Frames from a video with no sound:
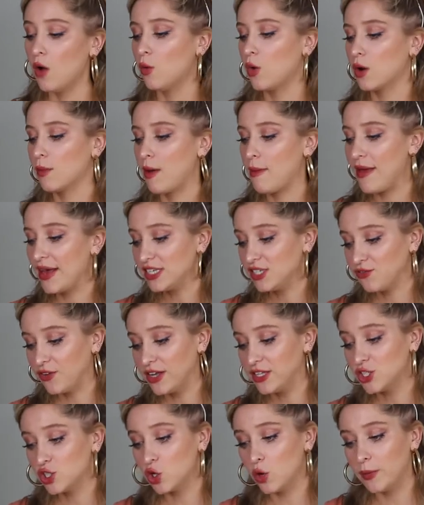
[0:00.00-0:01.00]
One of my best
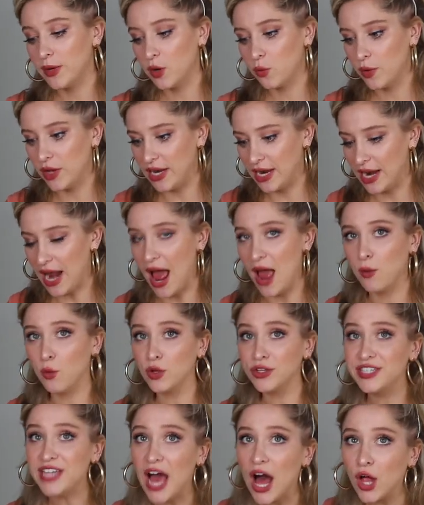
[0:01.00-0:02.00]
friends told me to read it. I
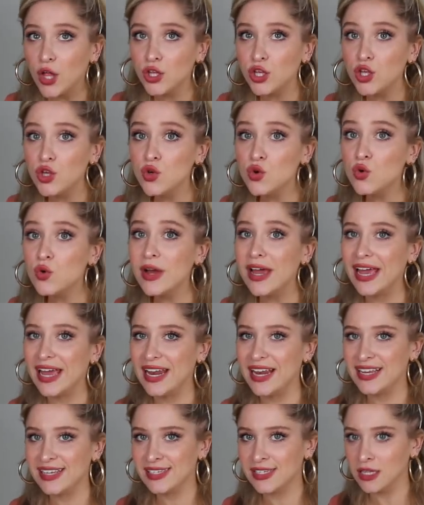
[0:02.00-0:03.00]
will tell you, it
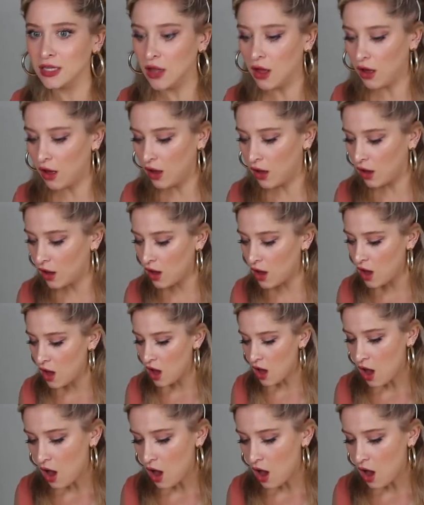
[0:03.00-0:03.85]
is long.